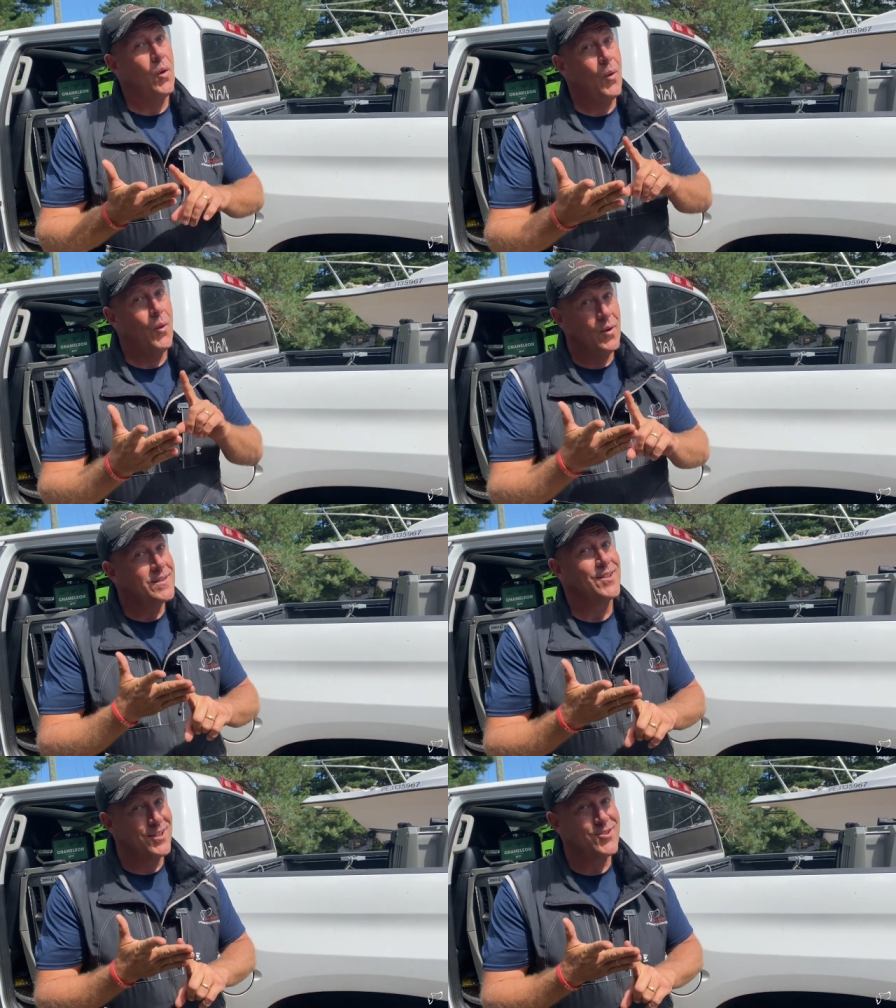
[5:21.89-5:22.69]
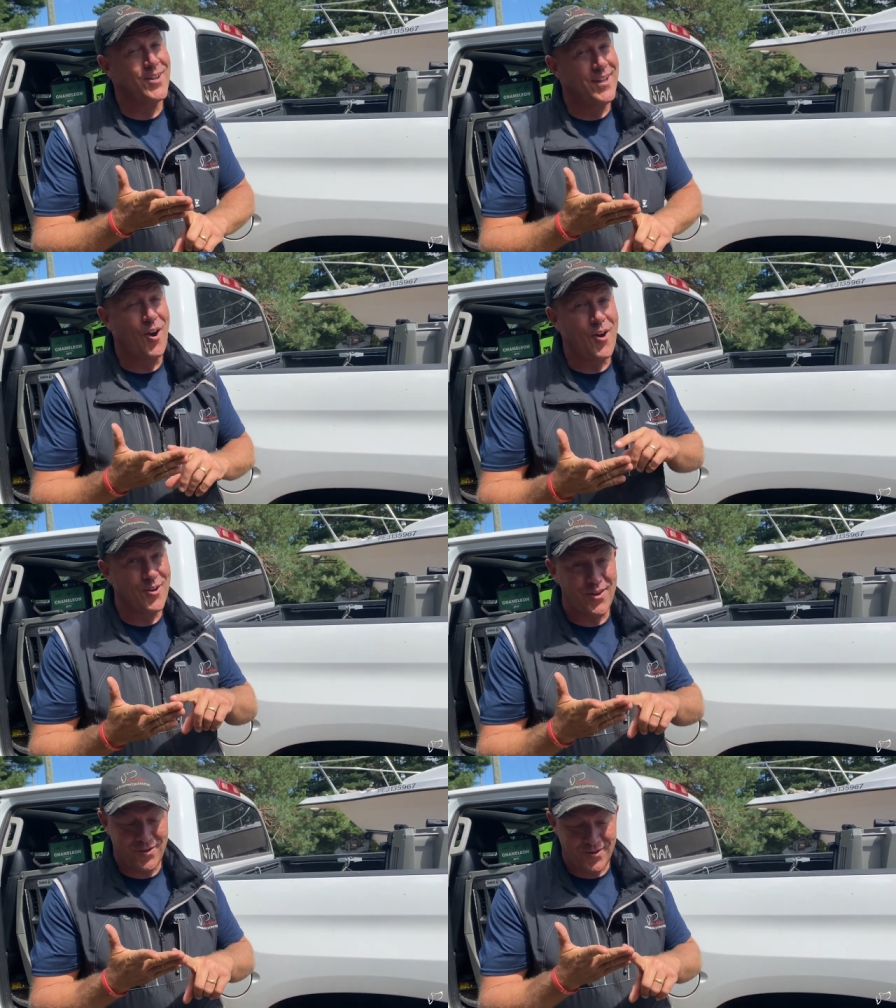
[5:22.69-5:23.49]
oh, it's gonna try it
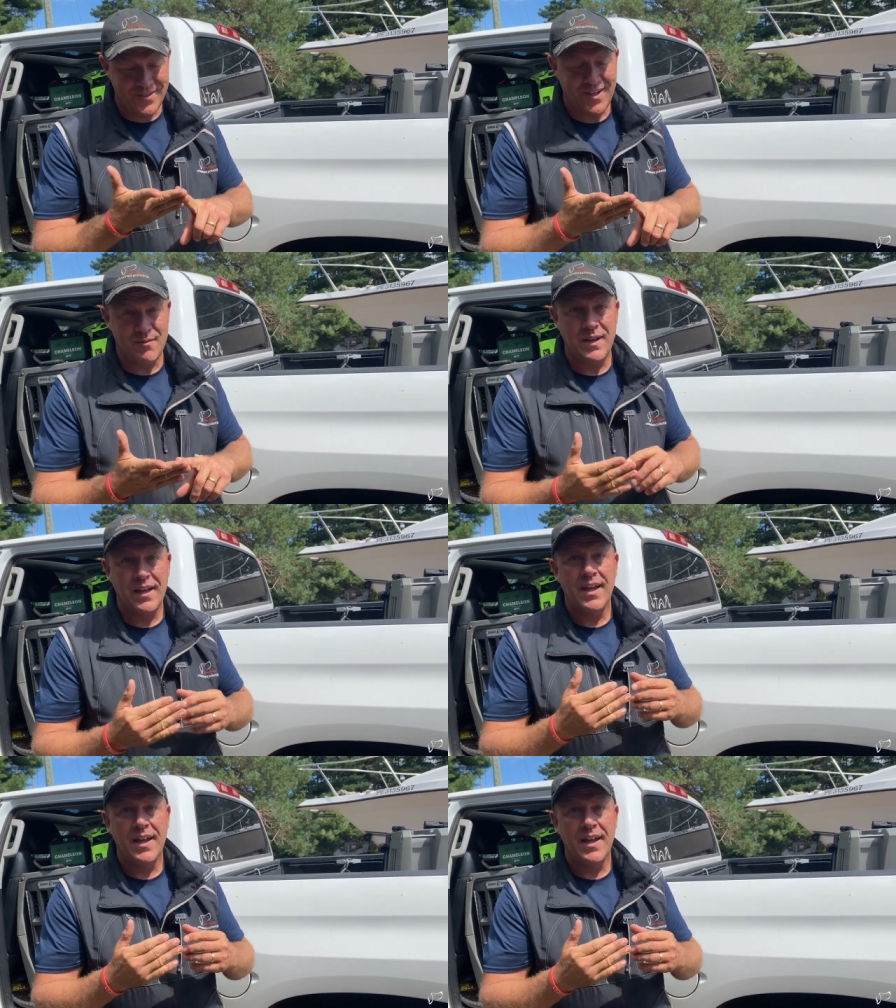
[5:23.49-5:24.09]
harder the third time.